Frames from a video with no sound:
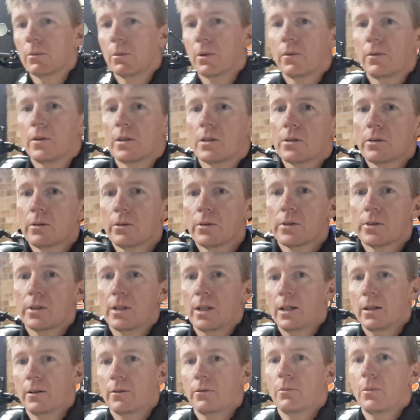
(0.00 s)
with this little
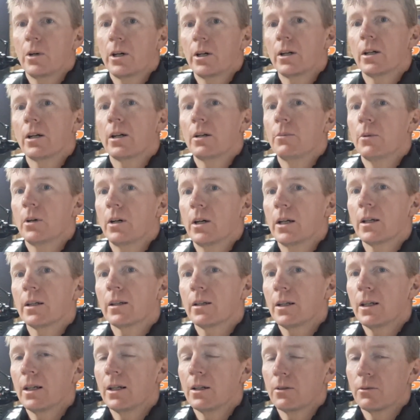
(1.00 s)
Cfmoto bike
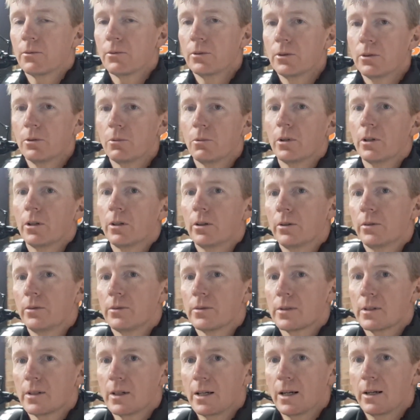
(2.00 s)
in a real world
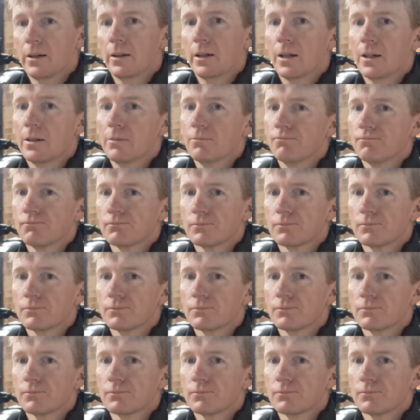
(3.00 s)
scenario,